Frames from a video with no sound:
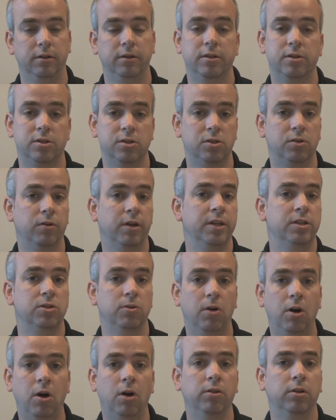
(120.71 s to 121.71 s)
This is great,
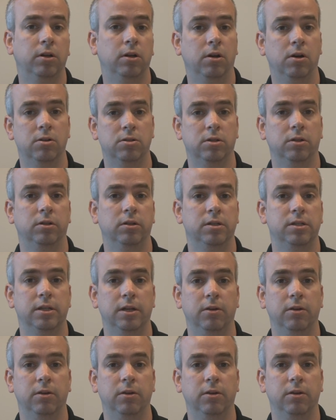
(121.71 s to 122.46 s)
so all the cars are going to